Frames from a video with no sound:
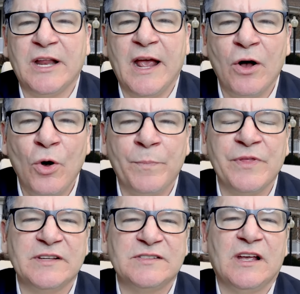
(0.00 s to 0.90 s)
help
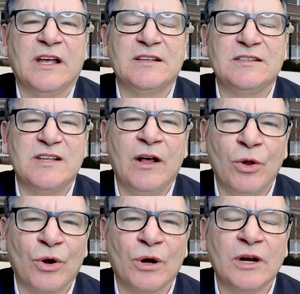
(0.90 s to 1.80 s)
this
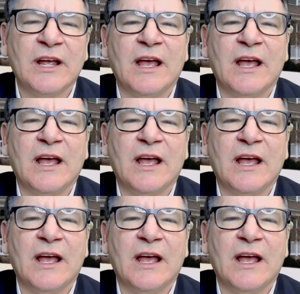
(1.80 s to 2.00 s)
seller